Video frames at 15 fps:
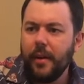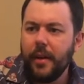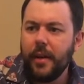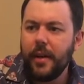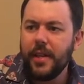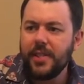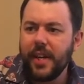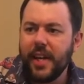
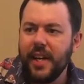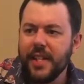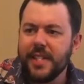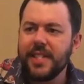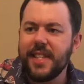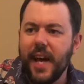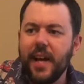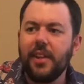he's like an
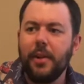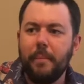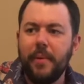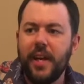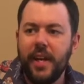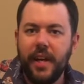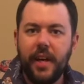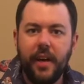
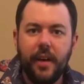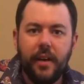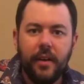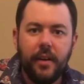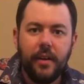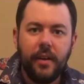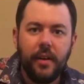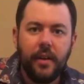encyclopedia
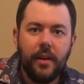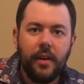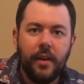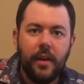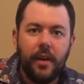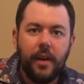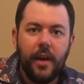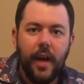
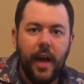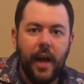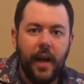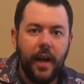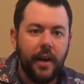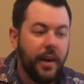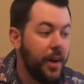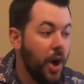
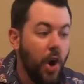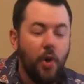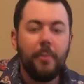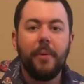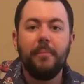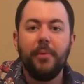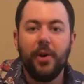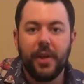and an
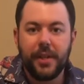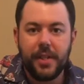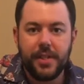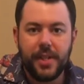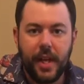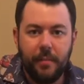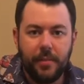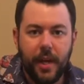open book at the
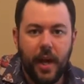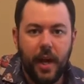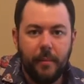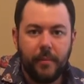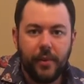same time.